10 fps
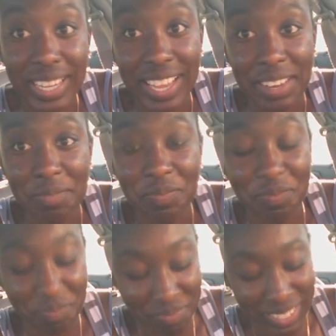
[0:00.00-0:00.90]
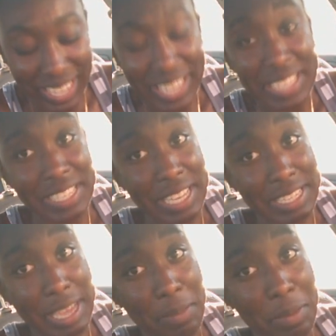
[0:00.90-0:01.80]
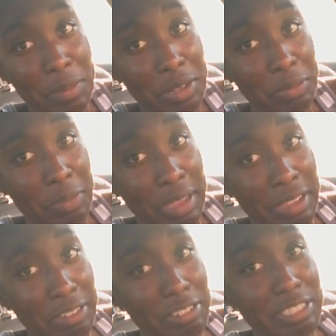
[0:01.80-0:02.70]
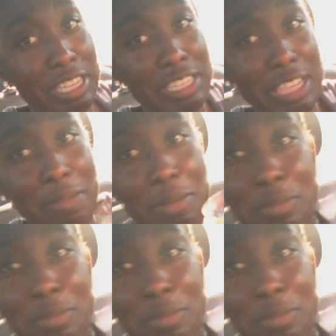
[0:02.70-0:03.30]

again. It's that time of the month, man. It's that time of